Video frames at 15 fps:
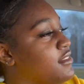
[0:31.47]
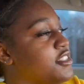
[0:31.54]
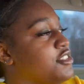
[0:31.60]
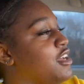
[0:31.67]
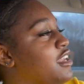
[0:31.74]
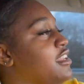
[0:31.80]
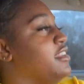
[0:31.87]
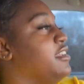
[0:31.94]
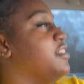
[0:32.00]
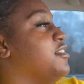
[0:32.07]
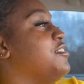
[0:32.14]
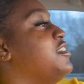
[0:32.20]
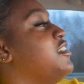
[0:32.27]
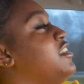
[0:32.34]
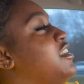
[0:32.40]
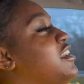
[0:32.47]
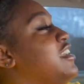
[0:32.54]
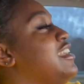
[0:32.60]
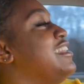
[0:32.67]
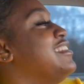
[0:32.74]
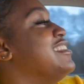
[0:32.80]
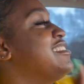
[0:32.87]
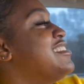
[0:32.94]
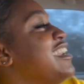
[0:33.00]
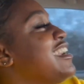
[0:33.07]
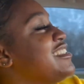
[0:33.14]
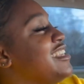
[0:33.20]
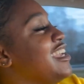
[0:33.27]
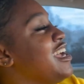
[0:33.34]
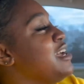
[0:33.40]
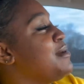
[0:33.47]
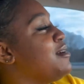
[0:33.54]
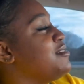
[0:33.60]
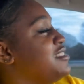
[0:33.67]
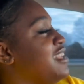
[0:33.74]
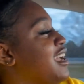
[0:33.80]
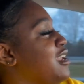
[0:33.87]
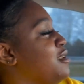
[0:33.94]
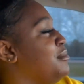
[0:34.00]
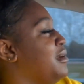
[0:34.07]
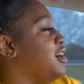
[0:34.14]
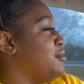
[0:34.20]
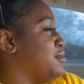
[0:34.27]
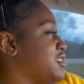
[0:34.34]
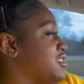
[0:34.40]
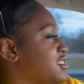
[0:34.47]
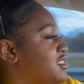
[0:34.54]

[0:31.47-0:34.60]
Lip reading: so I let it go. The second time, I was in Alabama,